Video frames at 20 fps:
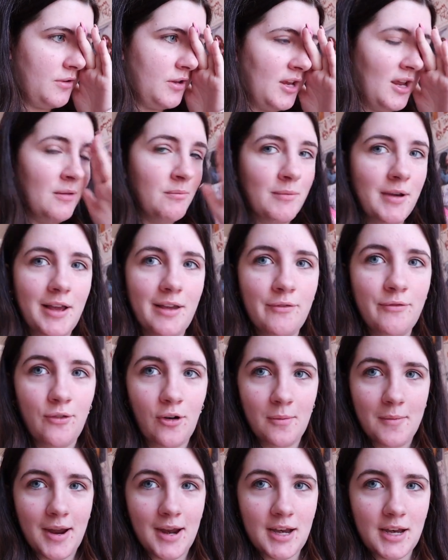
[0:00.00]
in my
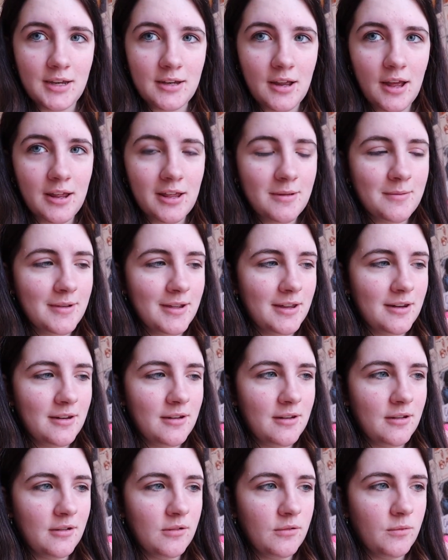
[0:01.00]
formatting document
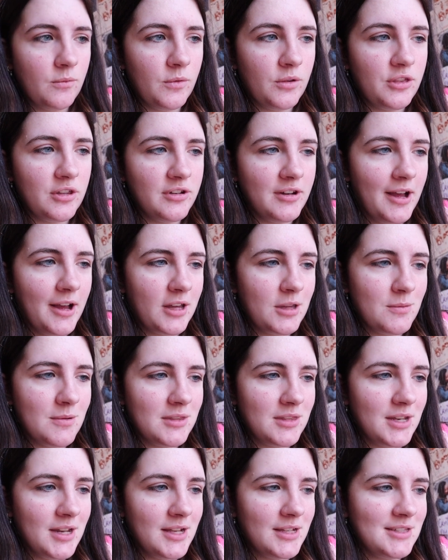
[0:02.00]
with the
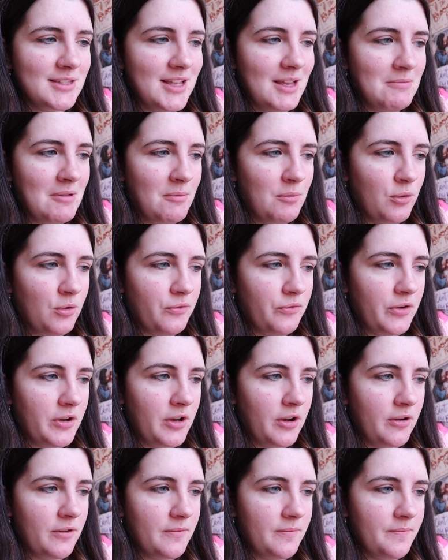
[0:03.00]
document that I sent my
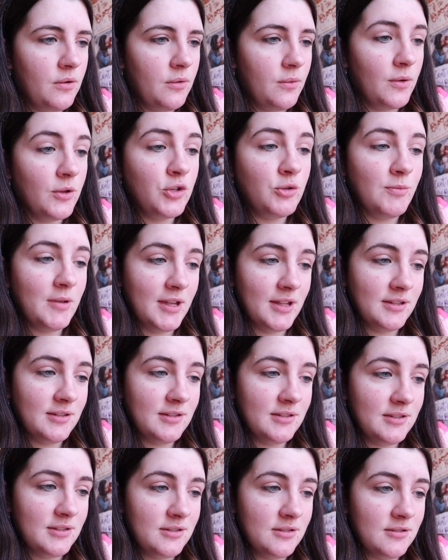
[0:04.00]
proofreader, which
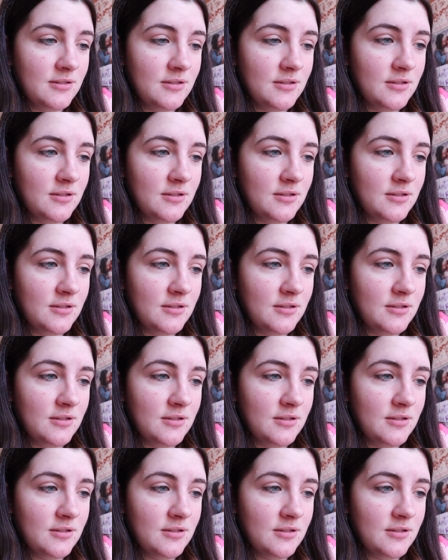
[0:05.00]
means